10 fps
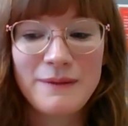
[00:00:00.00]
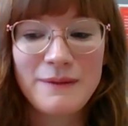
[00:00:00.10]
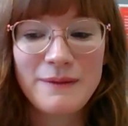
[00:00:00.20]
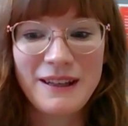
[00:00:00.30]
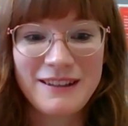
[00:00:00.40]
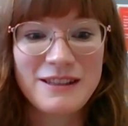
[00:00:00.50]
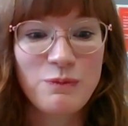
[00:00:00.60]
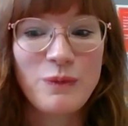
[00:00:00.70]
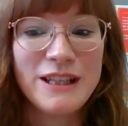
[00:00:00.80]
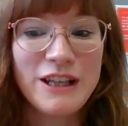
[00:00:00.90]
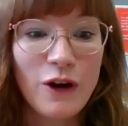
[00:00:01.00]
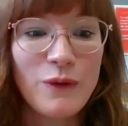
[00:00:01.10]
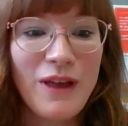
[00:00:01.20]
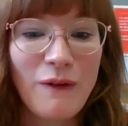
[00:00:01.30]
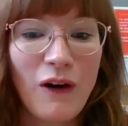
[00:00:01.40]
is because we
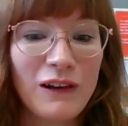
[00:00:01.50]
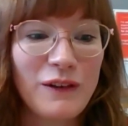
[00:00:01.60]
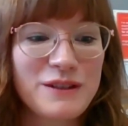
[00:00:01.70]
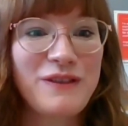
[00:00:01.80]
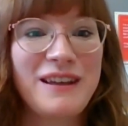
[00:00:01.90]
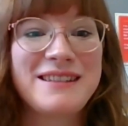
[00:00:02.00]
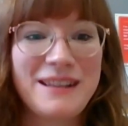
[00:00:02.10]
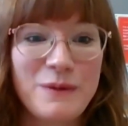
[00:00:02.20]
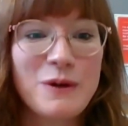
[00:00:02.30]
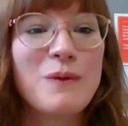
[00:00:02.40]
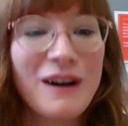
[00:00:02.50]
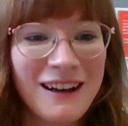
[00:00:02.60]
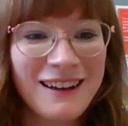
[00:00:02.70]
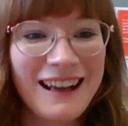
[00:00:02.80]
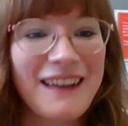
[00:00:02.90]
know there are lots of things that will
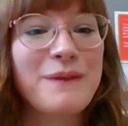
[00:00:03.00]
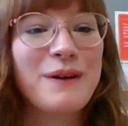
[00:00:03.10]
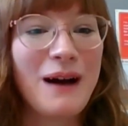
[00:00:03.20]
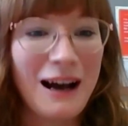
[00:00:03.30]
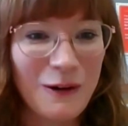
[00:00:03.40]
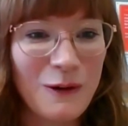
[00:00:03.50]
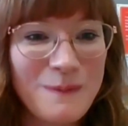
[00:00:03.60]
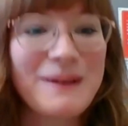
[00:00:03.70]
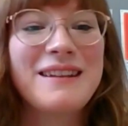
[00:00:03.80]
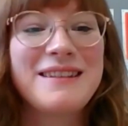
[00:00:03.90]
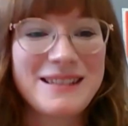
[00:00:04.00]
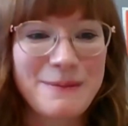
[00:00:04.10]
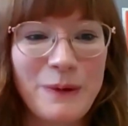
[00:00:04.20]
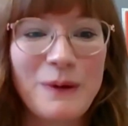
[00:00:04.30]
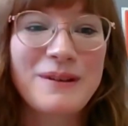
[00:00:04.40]
work and will help and
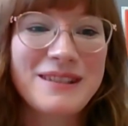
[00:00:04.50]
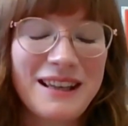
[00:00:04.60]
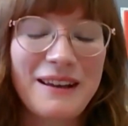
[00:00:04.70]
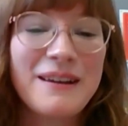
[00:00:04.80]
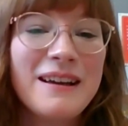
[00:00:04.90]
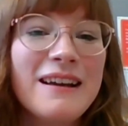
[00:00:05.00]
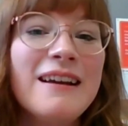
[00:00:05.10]
support. So